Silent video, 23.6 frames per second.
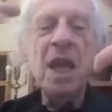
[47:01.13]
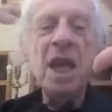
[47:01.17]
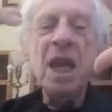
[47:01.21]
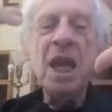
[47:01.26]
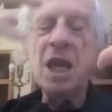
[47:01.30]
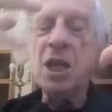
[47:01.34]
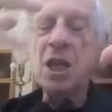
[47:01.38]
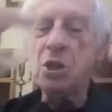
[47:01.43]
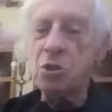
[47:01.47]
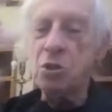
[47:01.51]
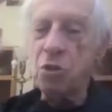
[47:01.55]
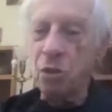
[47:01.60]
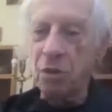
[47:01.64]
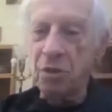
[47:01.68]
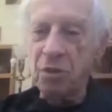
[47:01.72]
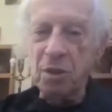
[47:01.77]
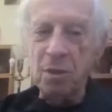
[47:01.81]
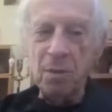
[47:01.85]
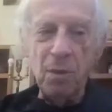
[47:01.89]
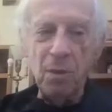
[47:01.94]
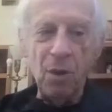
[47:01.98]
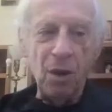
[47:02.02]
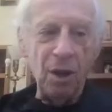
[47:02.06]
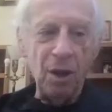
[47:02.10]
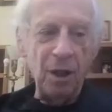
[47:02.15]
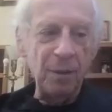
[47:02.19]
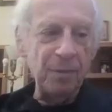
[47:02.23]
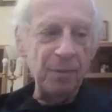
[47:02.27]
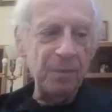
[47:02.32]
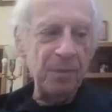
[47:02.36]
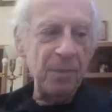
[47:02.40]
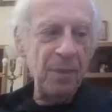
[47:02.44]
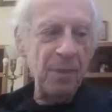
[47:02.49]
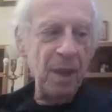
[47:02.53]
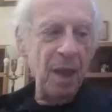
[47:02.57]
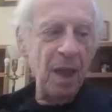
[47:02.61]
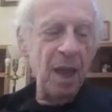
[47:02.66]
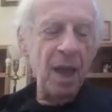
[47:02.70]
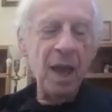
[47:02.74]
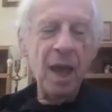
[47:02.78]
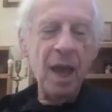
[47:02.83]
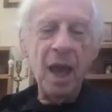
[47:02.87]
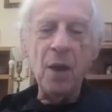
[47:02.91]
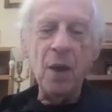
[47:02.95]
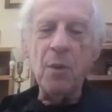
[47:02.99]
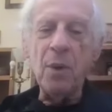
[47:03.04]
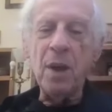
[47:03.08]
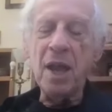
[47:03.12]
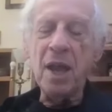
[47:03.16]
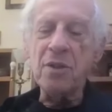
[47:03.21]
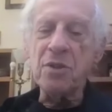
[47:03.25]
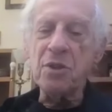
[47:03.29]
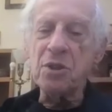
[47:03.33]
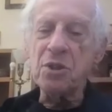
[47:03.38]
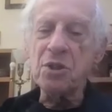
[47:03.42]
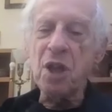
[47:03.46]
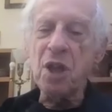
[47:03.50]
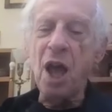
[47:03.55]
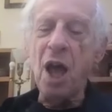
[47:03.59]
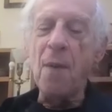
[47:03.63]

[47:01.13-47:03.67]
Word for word: He took them all, and we had this